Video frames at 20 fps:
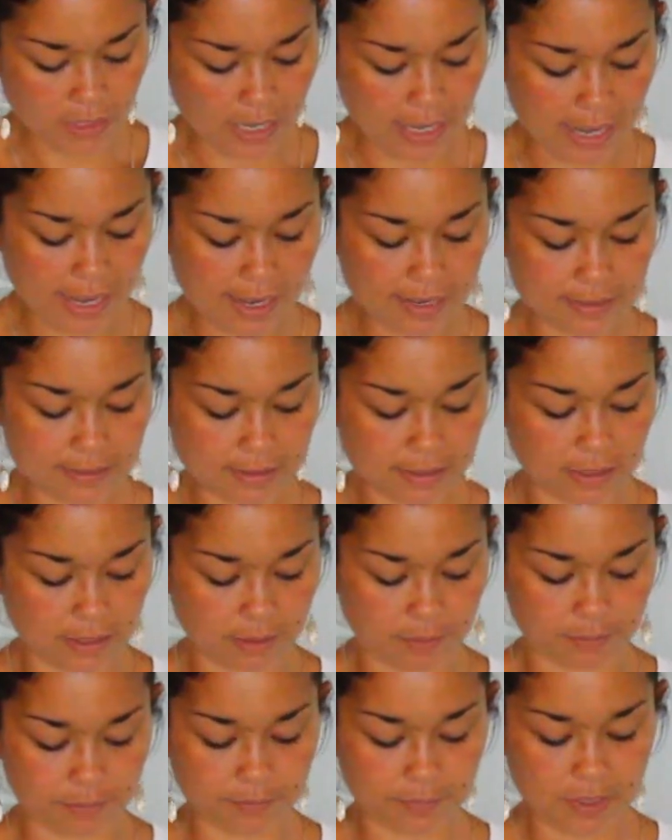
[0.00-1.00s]
and
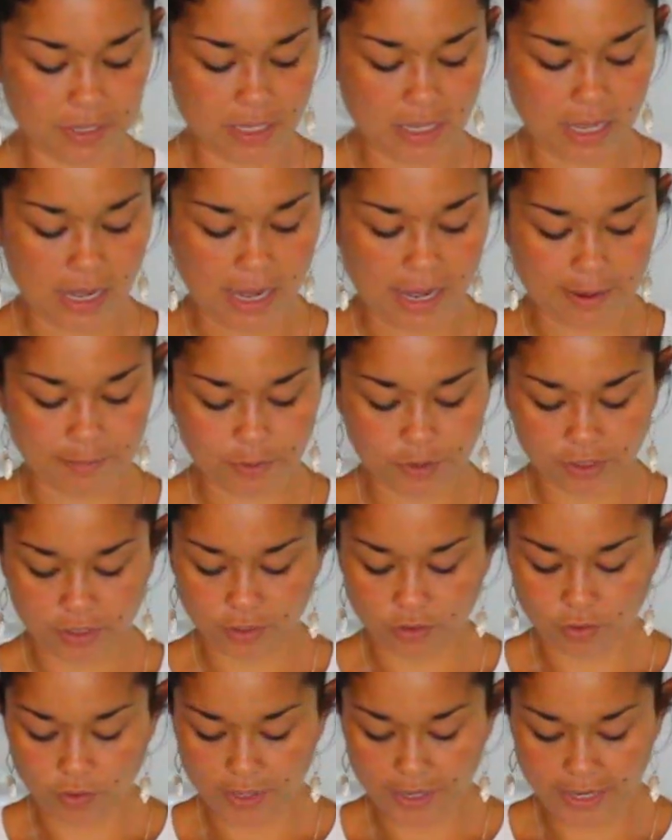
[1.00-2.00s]
I'm going
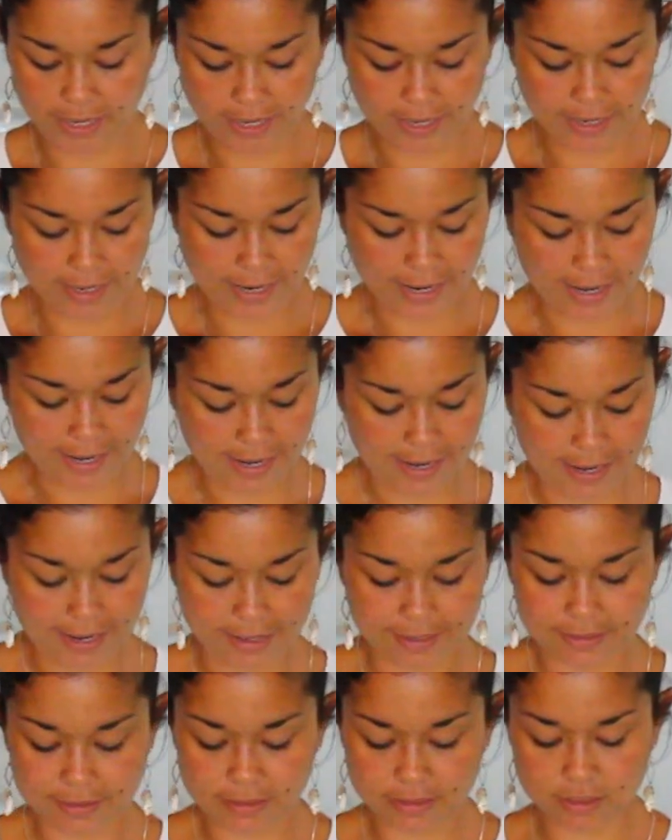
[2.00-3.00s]
to go ahead
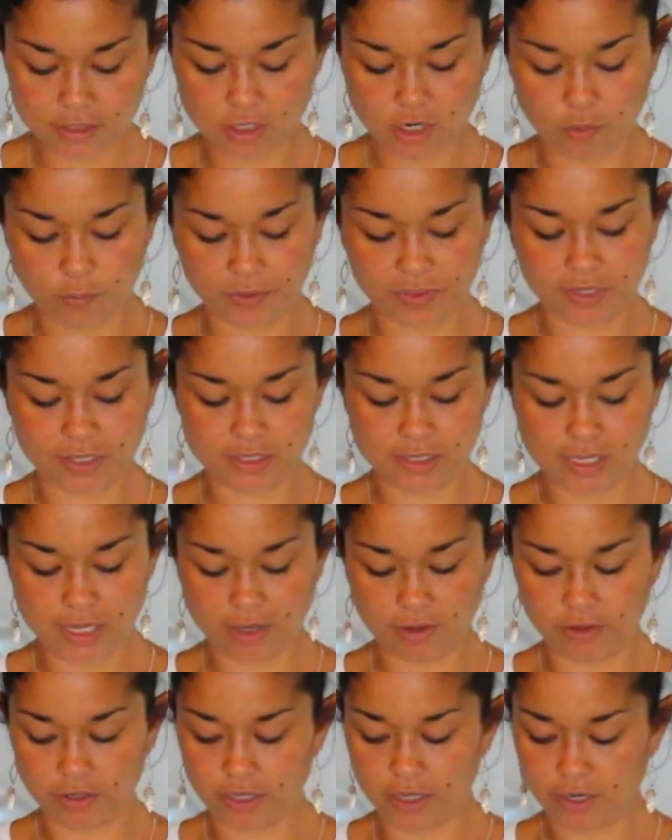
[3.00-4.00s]
and start with this
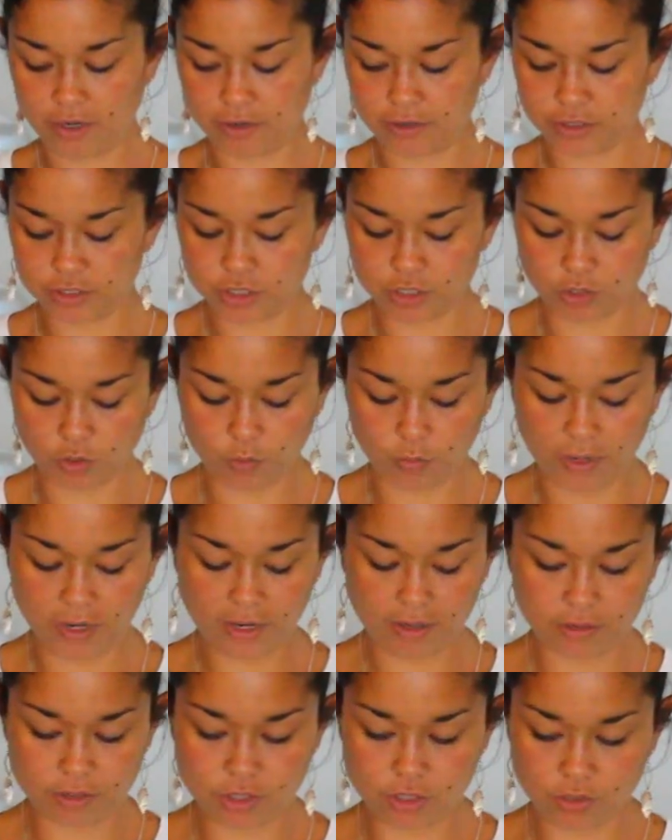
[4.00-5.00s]
kale here. So what
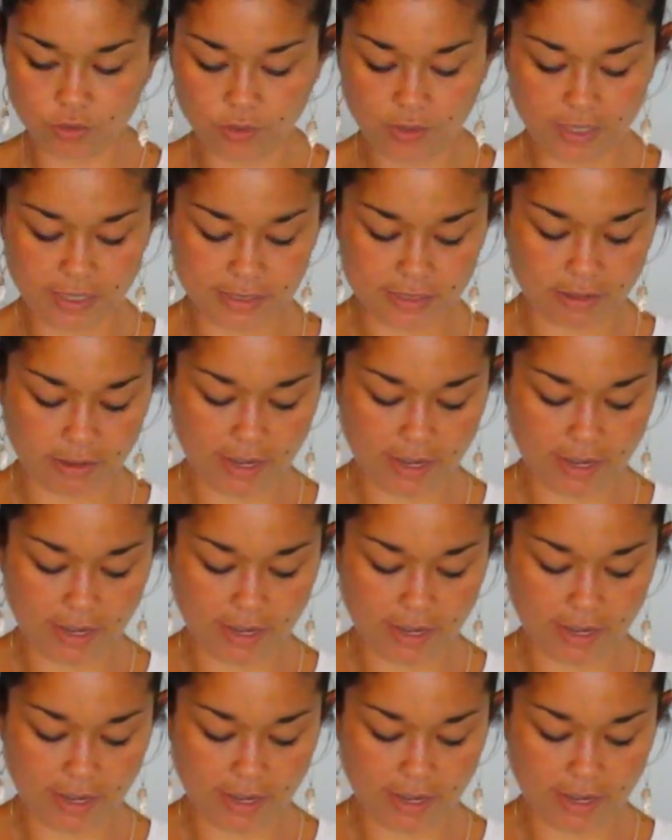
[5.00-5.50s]
I'll do is I'll